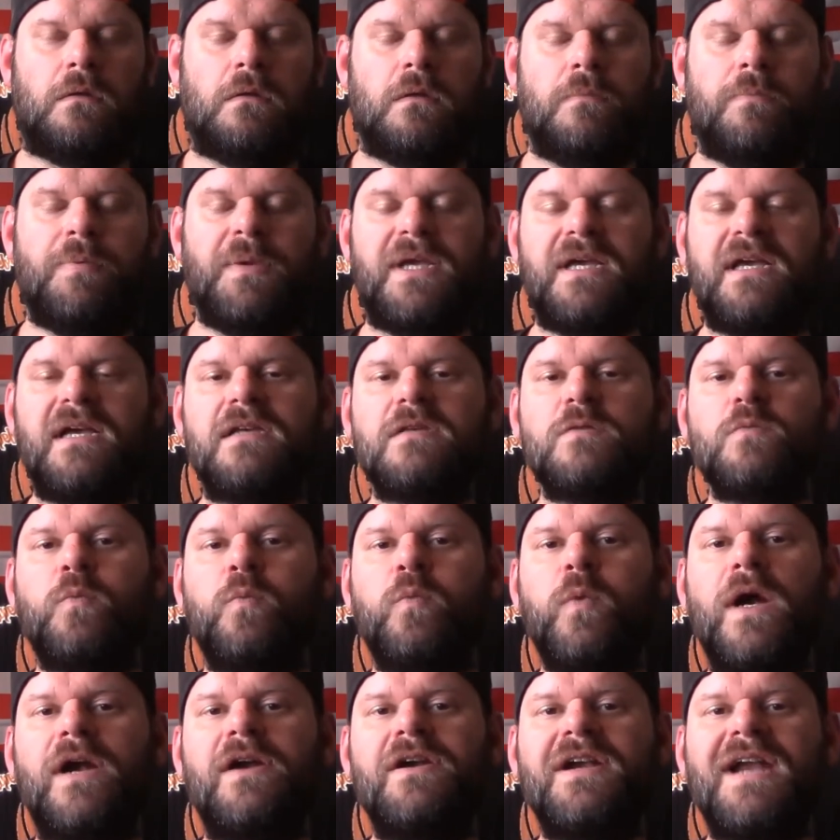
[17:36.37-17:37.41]
Because
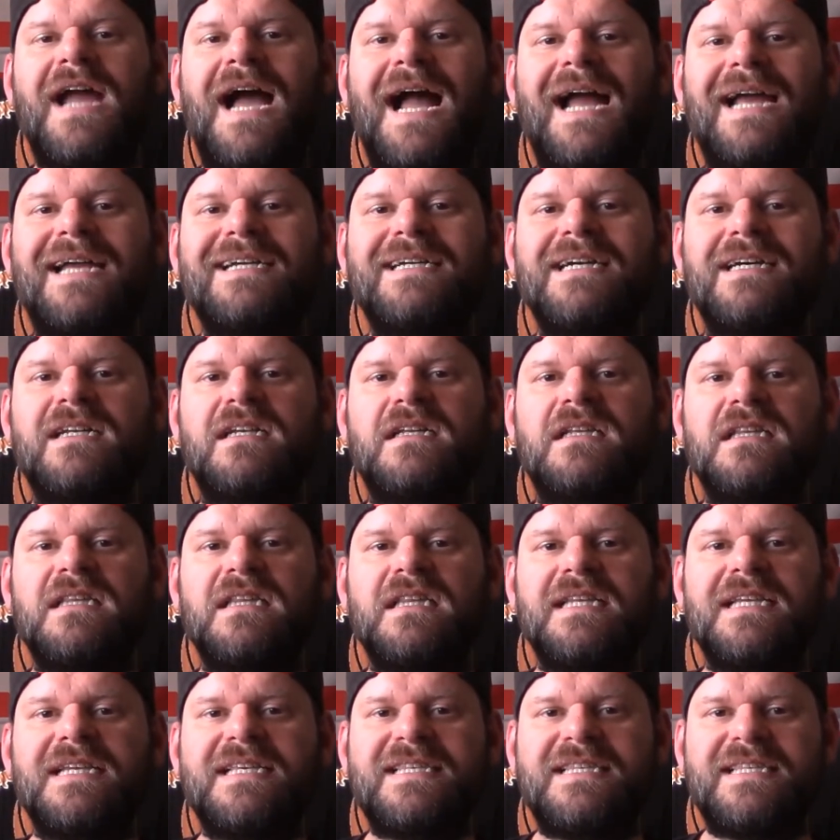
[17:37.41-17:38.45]
we're not gonna
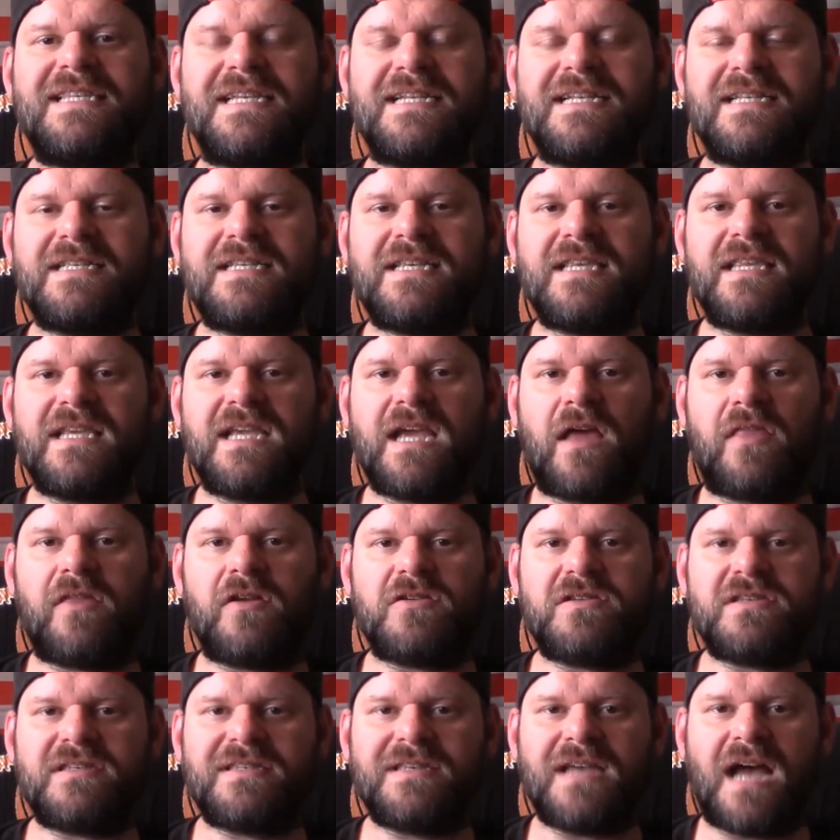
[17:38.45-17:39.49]
listen to the
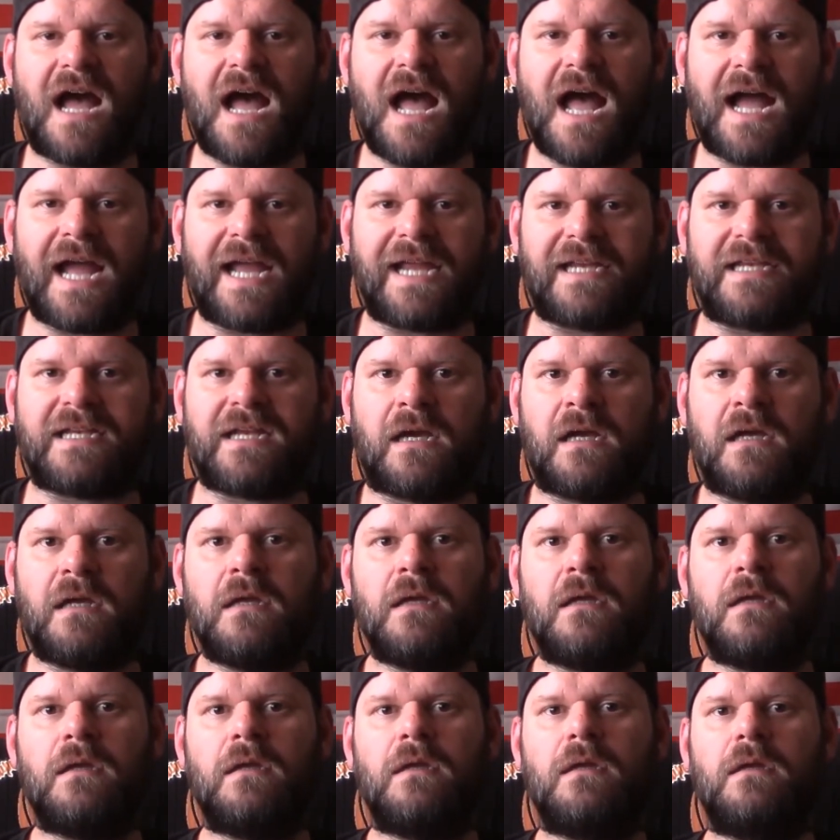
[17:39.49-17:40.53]
other side.
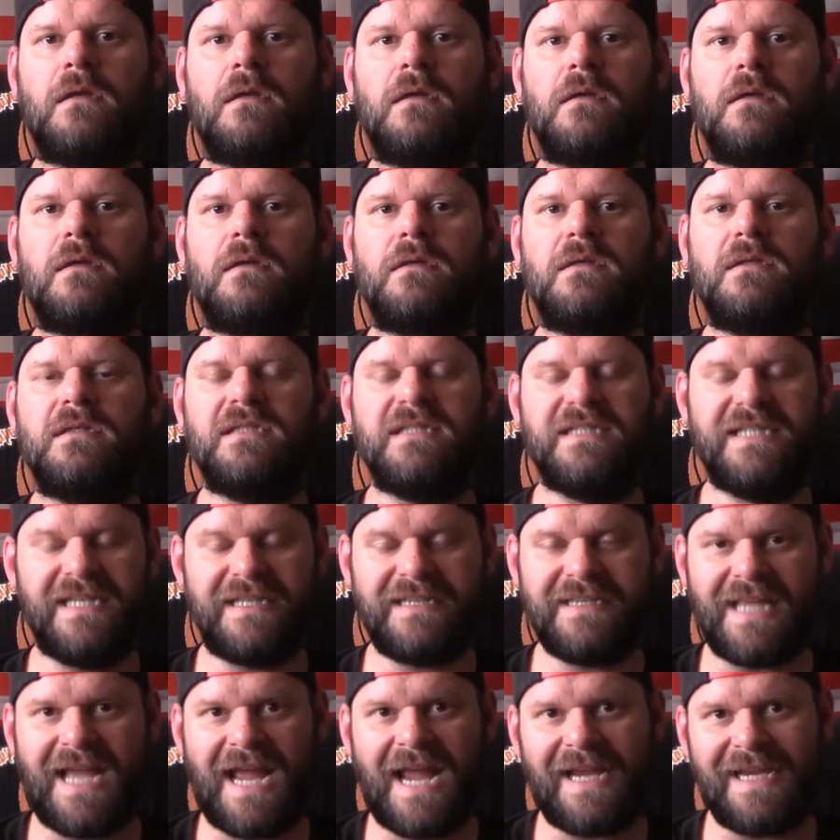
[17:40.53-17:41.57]
You
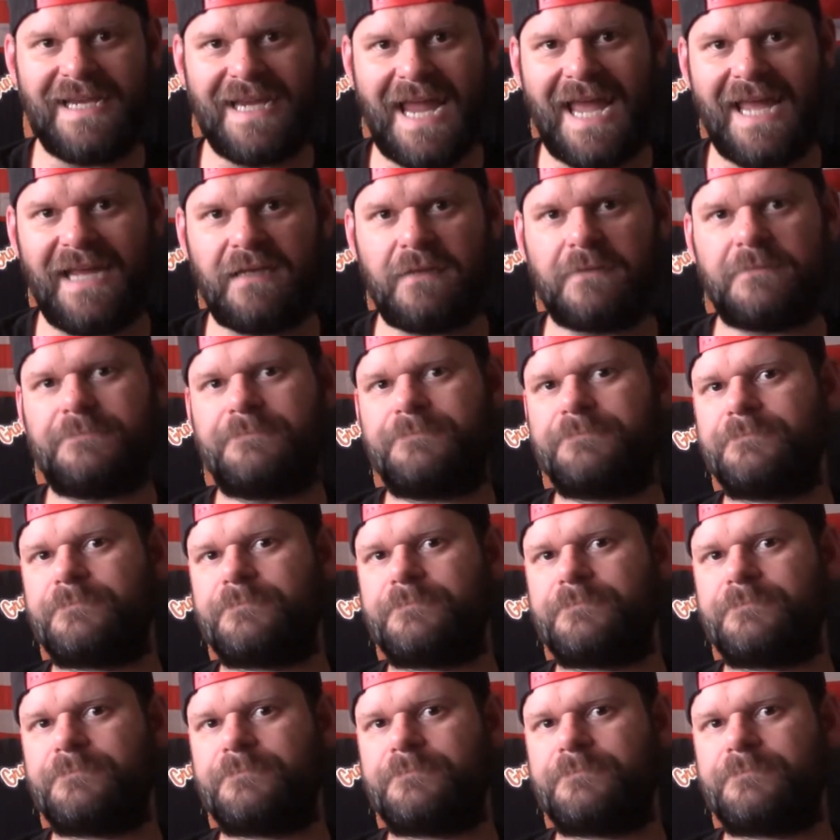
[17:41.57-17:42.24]
get that yet?